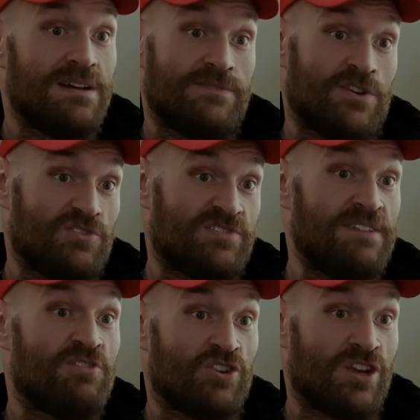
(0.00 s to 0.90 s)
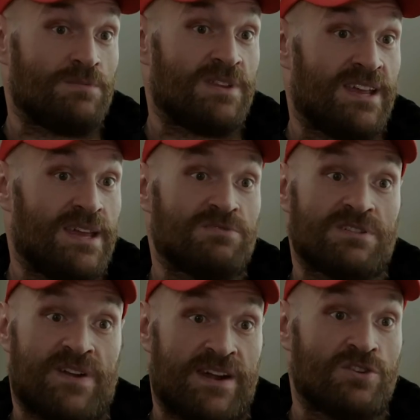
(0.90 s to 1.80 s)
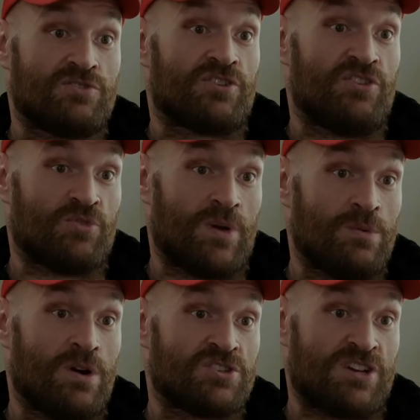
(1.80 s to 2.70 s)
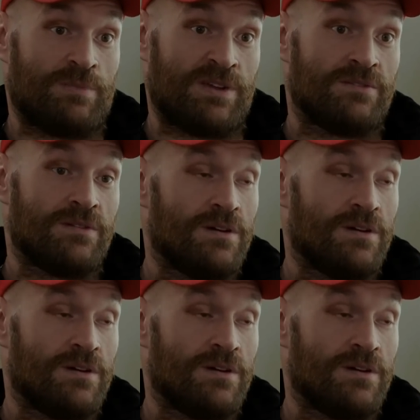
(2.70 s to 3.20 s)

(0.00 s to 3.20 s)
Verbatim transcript: Fought Steve Cunningham, didn't he? He was a very good cruiserweight world champion.